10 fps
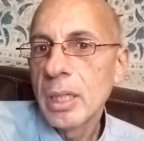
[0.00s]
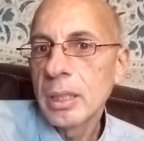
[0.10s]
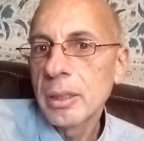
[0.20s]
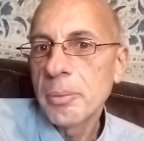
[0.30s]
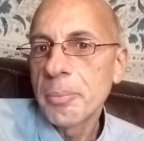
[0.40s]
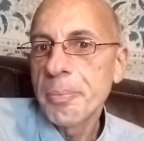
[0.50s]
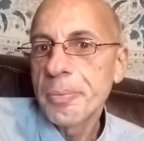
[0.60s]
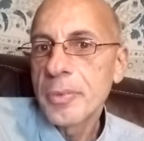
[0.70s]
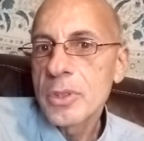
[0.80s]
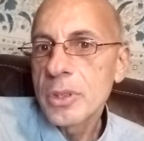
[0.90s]
Um,
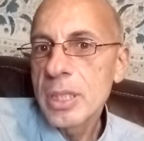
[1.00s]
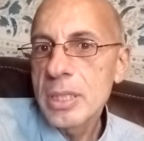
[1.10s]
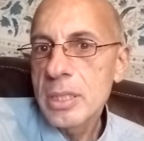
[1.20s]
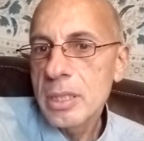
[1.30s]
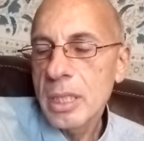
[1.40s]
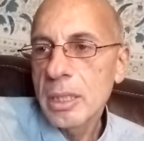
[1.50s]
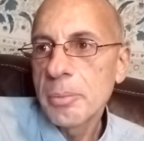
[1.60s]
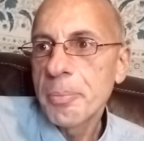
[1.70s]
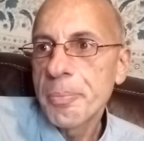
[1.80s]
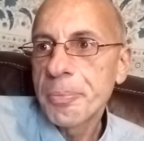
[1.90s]
so this
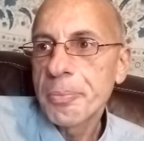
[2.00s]
um,